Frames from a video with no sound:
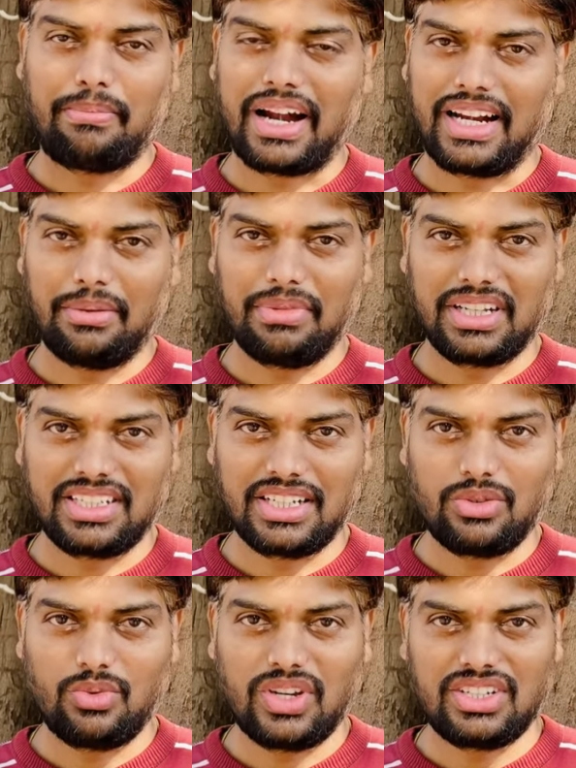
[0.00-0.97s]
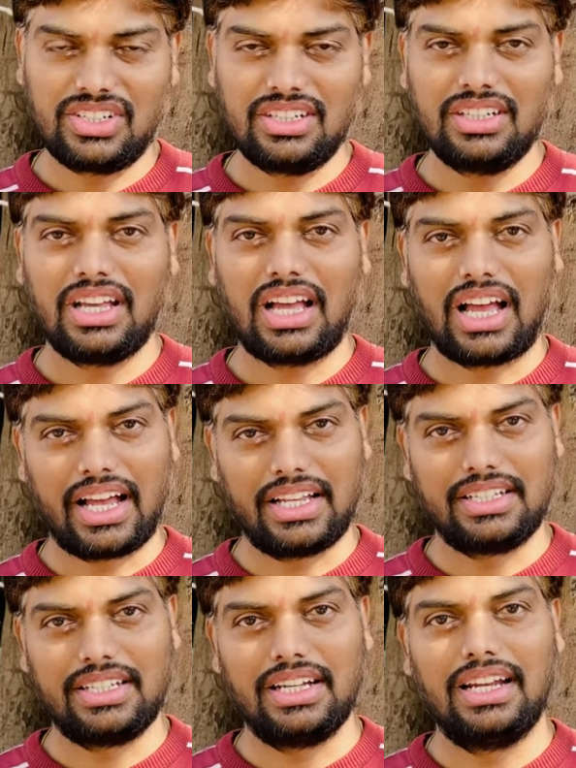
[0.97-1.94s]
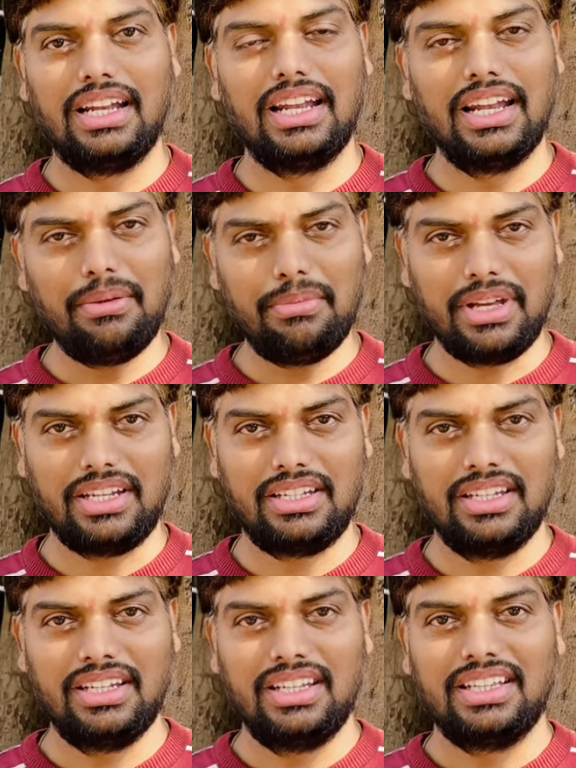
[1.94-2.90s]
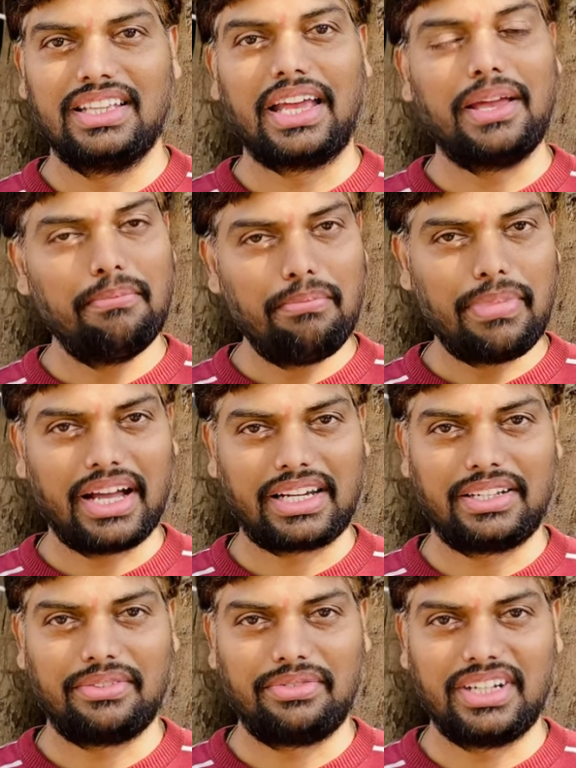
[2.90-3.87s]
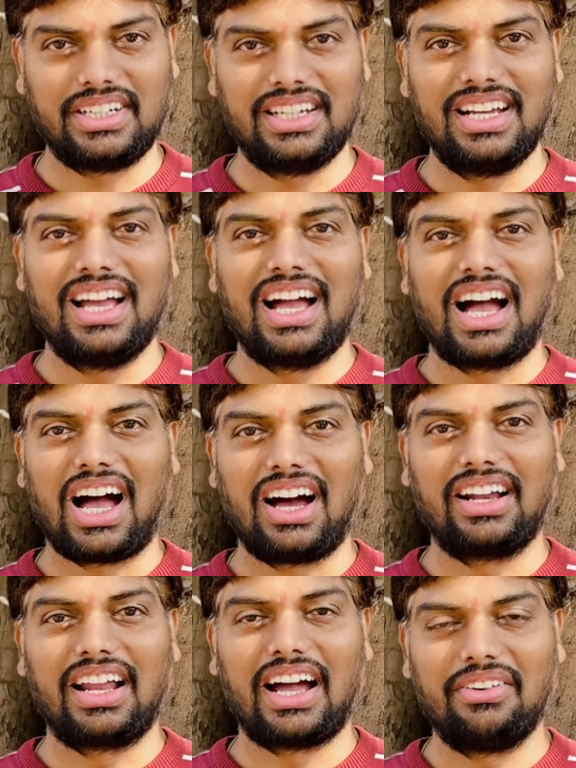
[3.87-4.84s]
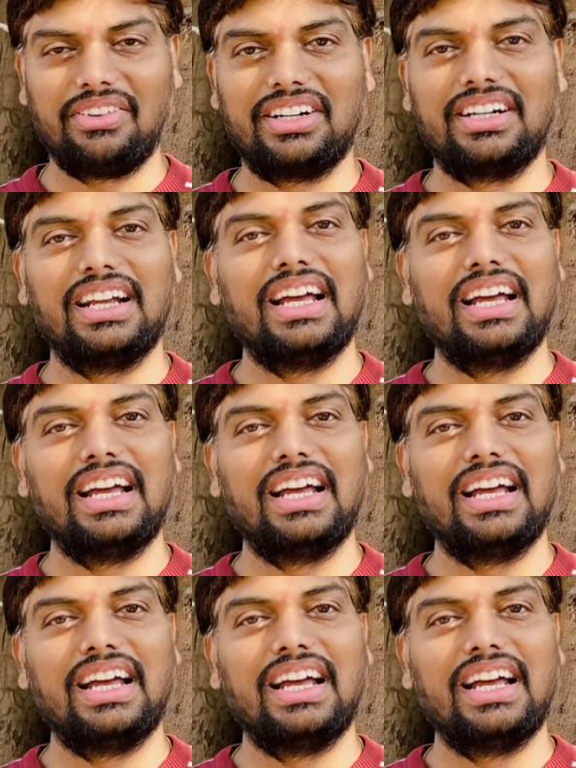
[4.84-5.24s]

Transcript: pandemic situation and limit the impact of it on our